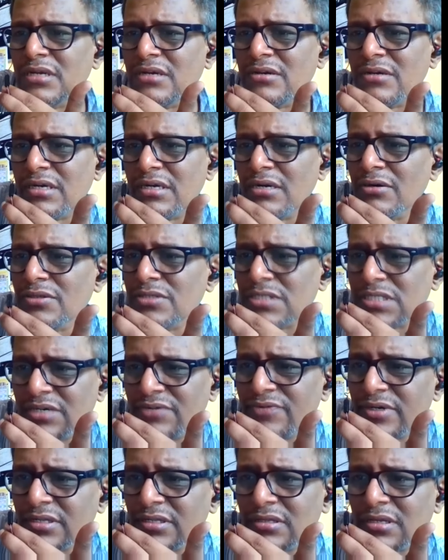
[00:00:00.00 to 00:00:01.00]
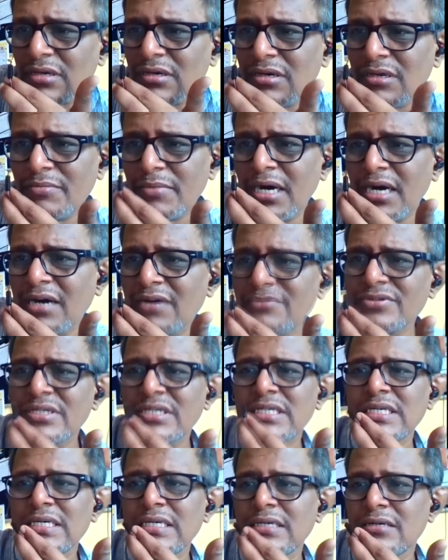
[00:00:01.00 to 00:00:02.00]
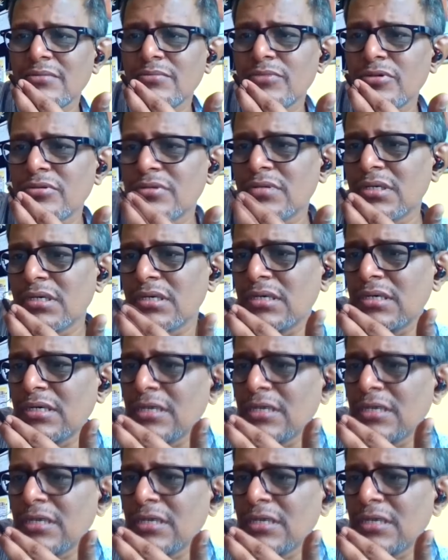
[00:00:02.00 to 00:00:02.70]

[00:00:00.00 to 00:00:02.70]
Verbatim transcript: renounced everything. Uh, Mahavira, Buddha,